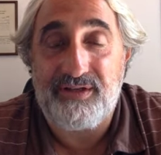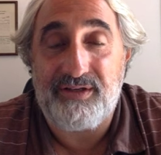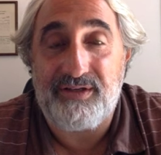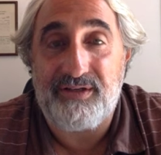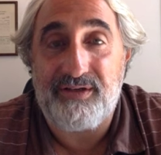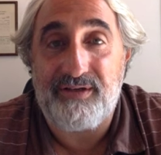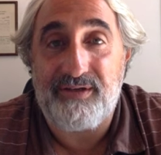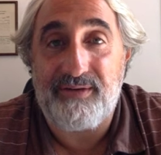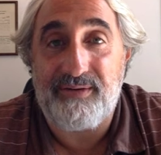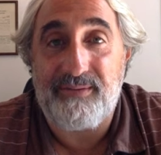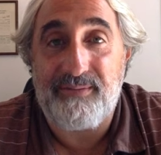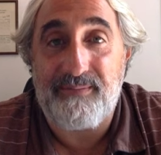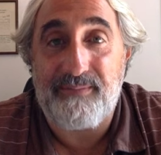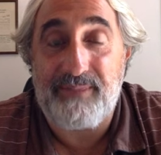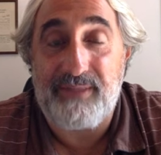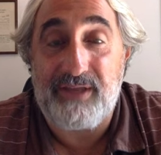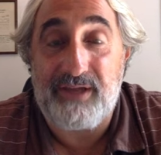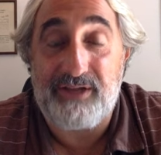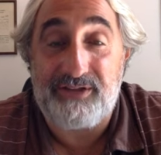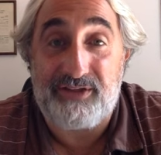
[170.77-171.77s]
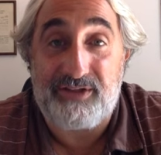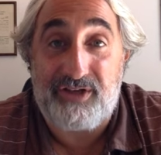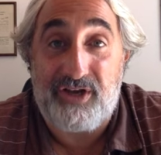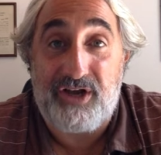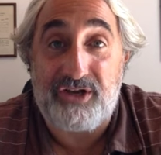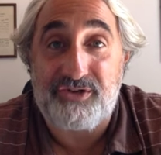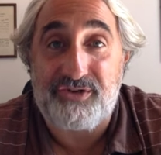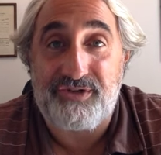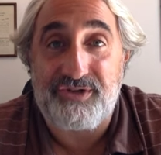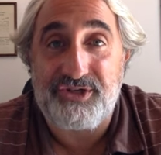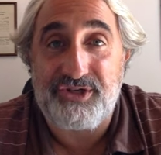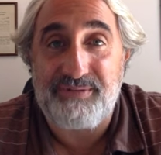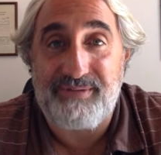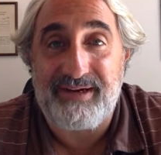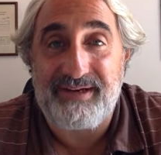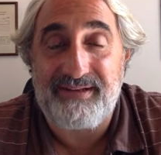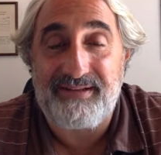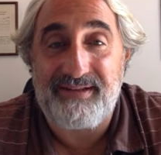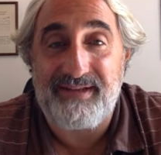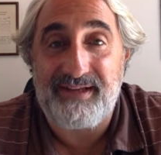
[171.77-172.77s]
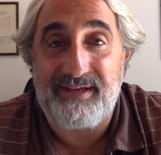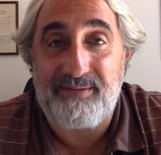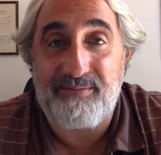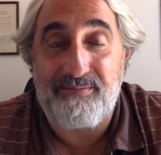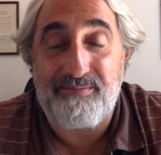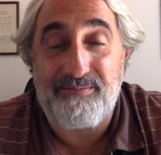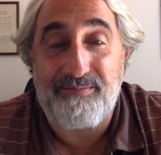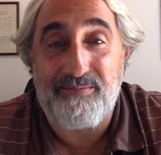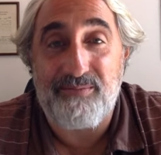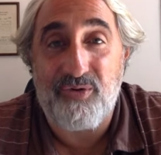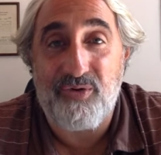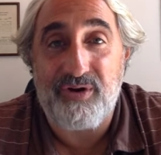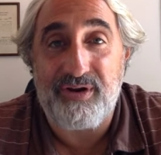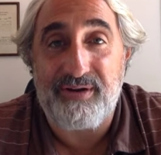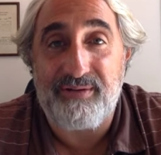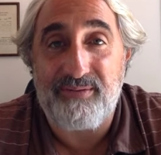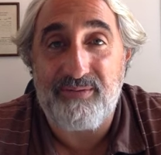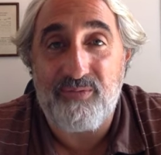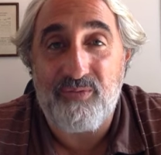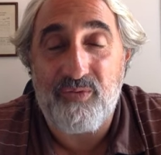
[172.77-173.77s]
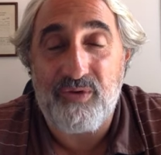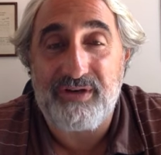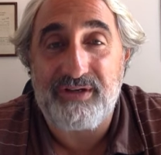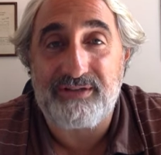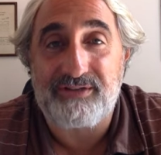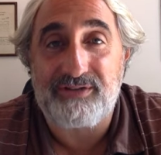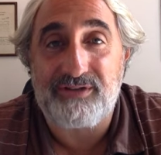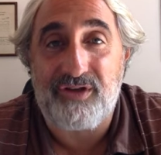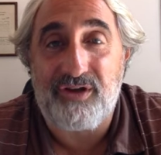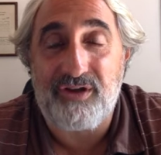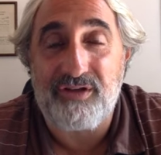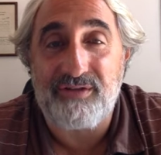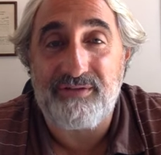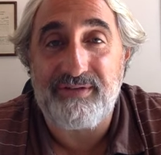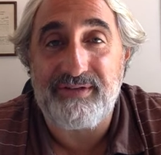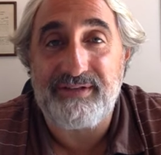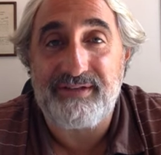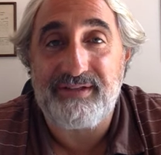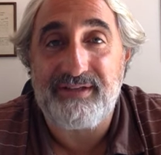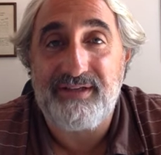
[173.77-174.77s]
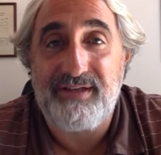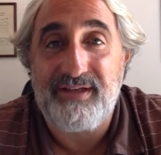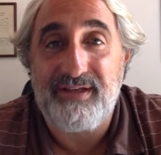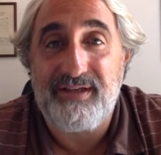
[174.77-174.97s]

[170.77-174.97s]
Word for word: On the contrary, she might think, boy, what a tolerant,